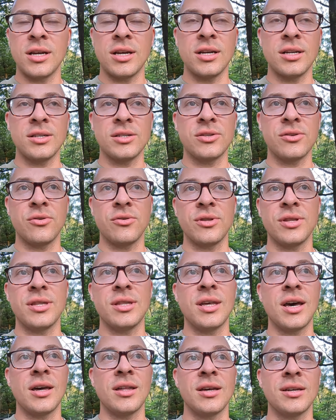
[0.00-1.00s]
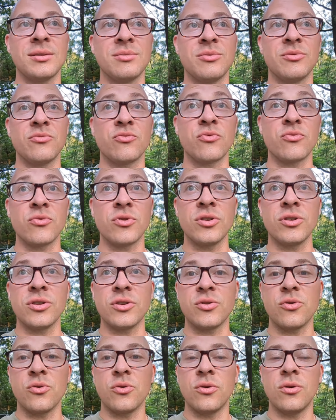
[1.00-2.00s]
And so that, that's been really
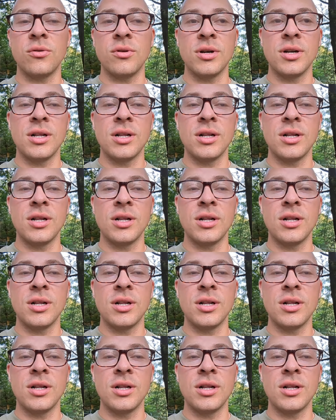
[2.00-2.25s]
cool.